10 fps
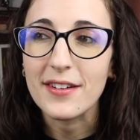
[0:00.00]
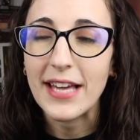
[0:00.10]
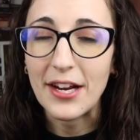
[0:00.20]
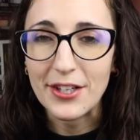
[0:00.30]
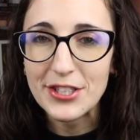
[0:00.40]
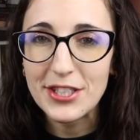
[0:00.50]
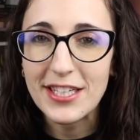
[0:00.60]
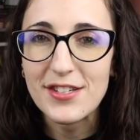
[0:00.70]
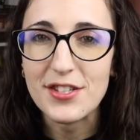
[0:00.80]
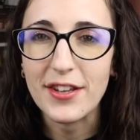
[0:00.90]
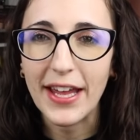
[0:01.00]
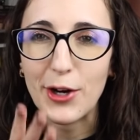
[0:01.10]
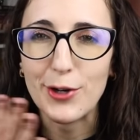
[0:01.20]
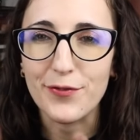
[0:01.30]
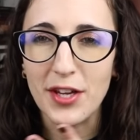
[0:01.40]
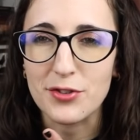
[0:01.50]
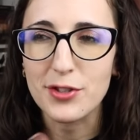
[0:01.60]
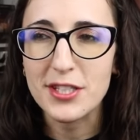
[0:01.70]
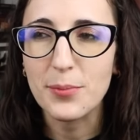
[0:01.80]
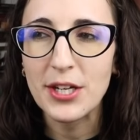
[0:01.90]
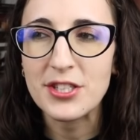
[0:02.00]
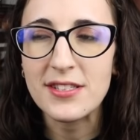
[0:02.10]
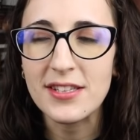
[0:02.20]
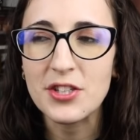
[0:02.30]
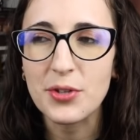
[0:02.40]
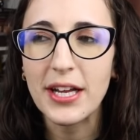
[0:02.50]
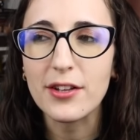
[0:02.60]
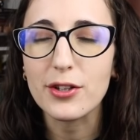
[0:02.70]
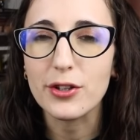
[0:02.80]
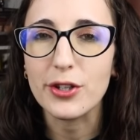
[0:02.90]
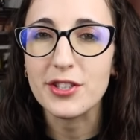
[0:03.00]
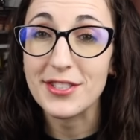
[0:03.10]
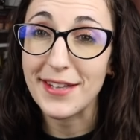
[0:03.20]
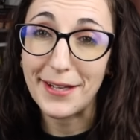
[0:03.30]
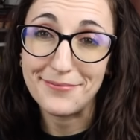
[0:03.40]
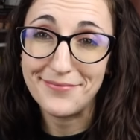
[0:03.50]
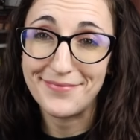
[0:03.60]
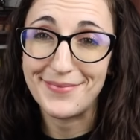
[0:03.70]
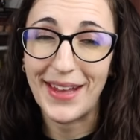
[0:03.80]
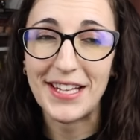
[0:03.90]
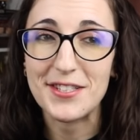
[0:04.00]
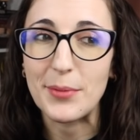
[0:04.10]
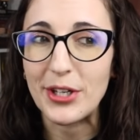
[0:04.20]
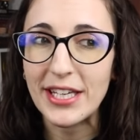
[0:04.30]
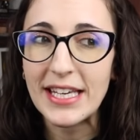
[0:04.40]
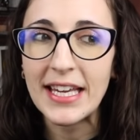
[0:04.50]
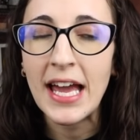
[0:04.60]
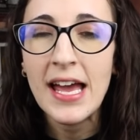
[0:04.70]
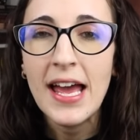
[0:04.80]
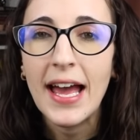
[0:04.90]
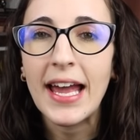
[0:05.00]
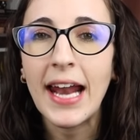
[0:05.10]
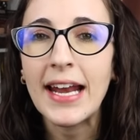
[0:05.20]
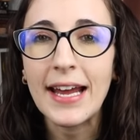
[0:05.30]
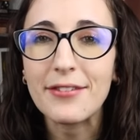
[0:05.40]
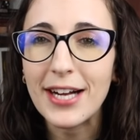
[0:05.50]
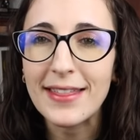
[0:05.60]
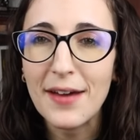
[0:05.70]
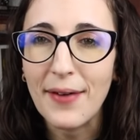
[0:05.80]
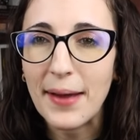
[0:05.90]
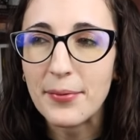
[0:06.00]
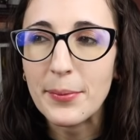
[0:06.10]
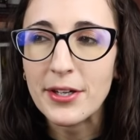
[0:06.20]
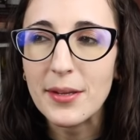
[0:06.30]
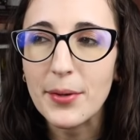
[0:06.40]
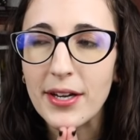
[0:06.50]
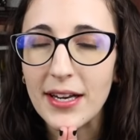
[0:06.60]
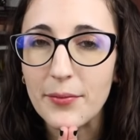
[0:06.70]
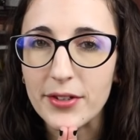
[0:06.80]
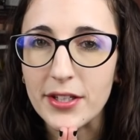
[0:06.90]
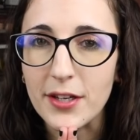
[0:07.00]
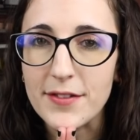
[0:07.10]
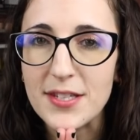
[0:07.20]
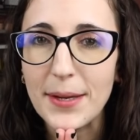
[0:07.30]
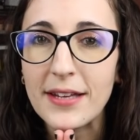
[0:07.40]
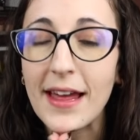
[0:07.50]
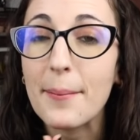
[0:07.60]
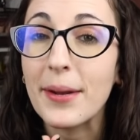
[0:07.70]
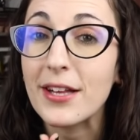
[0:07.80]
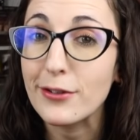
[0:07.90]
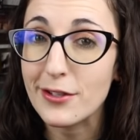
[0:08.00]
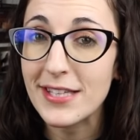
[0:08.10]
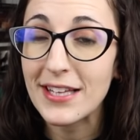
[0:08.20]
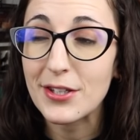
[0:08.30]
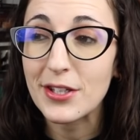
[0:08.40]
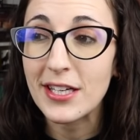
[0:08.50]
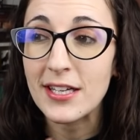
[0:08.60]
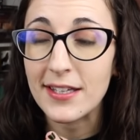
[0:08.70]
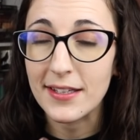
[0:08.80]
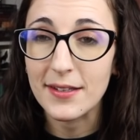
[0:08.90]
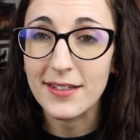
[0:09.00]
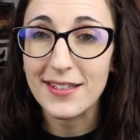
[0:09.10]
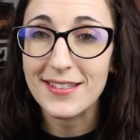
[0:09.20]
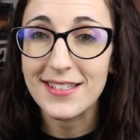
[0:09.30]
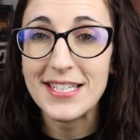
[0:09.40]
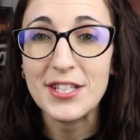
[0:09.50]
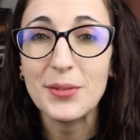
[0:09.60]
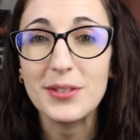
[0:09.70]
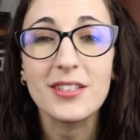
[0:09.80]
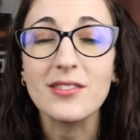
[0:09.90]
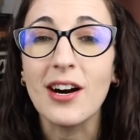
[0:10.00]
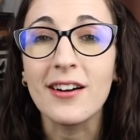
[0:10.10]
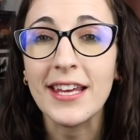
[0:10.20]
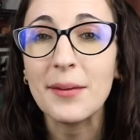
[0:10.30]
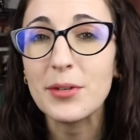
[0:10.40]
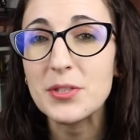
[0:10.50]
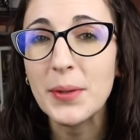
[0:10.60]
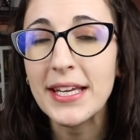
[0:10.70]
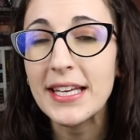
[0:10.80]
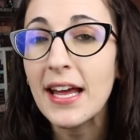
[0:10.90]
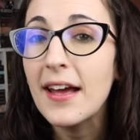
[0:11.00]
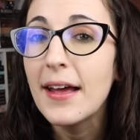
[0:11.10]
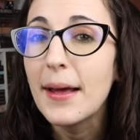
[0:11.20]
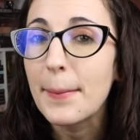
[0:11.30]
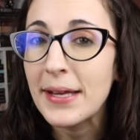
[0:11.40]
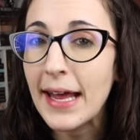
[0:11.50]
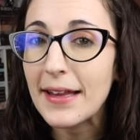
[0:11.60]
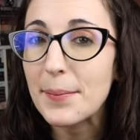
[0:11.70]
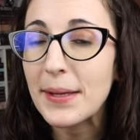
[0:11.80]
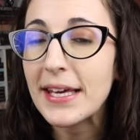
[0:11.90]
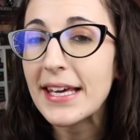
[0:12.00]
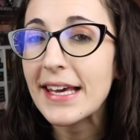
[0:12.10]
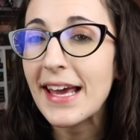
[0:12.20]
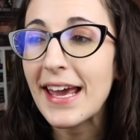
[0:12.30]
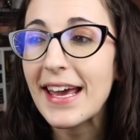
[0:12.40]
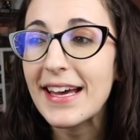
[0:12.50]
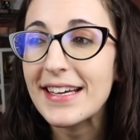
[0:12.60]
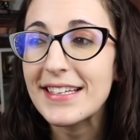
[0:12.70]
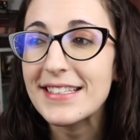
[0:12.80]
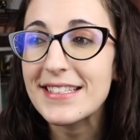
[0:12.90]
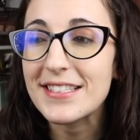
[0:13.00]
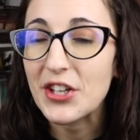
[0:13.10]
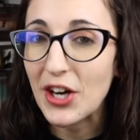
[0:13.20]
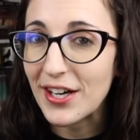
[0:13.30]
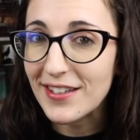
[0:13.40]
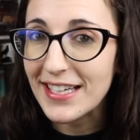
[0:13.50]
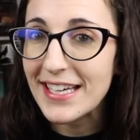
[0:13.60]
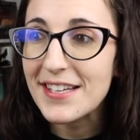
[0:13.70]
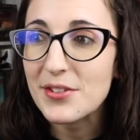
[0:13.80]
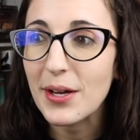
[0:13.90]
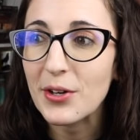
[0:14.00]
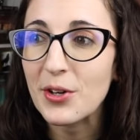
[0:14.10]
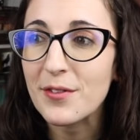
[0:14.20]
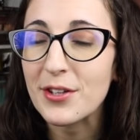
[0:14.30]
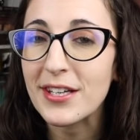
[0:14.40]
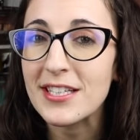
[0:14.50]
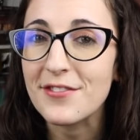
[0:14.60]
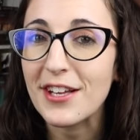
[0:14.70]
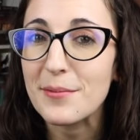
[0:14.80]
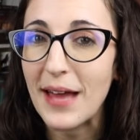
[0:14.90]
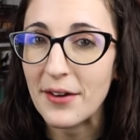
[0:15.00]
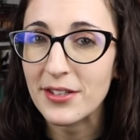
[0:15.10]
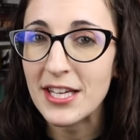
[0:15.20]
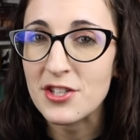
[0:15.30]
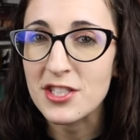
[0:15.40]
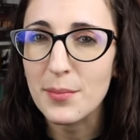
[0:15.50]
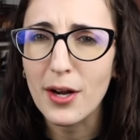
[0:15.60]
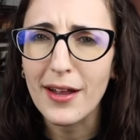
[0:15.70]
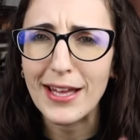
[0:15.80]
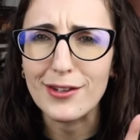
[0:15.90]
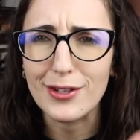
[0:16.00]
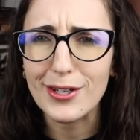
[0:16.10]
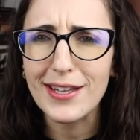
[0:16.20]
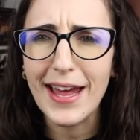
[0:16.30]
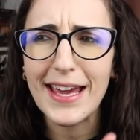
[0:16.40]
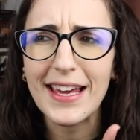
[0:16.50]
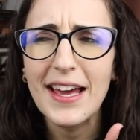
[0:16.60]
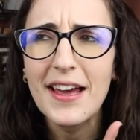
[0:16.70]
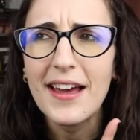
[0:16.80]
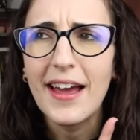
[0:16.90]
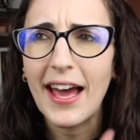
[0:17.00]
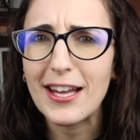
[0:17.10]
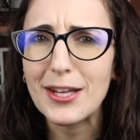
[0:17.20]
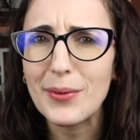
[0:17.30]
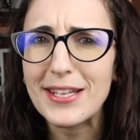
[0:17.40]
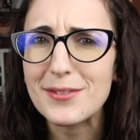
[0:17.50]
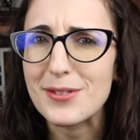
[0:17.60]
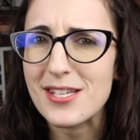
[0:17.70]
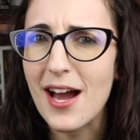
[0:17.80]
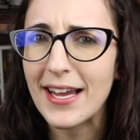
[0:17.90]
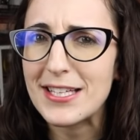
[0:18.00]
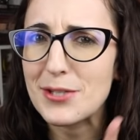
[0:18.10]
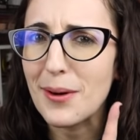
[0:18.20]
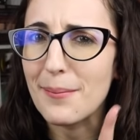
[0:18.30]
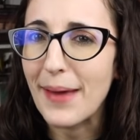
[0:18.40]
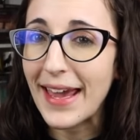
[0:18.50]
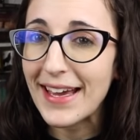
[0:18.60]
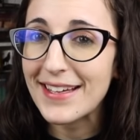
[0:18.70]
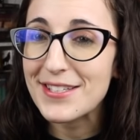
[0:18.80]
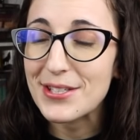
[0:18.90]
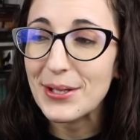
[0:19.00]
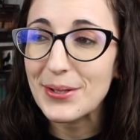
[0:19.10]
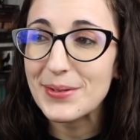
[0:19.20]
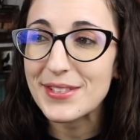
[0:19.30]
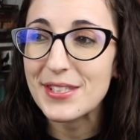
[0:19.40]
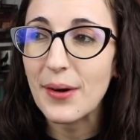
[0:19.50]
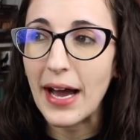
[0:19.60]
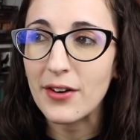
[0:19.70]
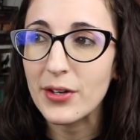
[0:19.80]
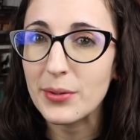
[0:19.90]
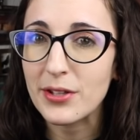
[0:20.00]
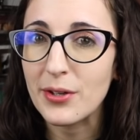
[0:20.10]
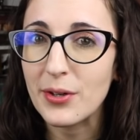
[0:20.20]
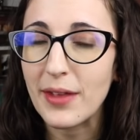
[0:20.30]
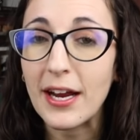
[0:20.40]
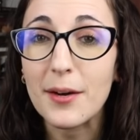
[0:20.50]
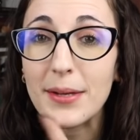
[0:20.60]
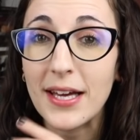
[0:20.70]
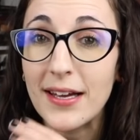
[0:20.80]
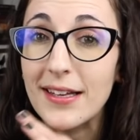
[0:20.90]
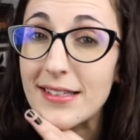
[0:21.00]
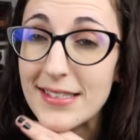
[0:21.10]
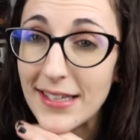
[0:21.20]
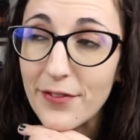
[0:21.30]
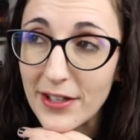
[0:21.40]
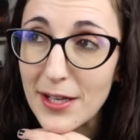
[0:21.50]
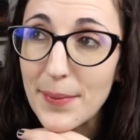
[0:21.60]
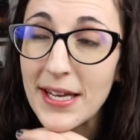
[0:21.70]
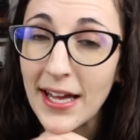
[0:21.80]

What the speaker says: character, because like her facial expressions in the trailer look, she's like like smirking, and I never got that vibe from her in the book, and I'm really nervous about that. But it looks like they're gonna continue with the longing between Penelope and Colin, so I don't know if they're gonna develop that relationship at all. It looked like Eloise was talking to a man too, so I don't know what they're gonna do there, because Philip and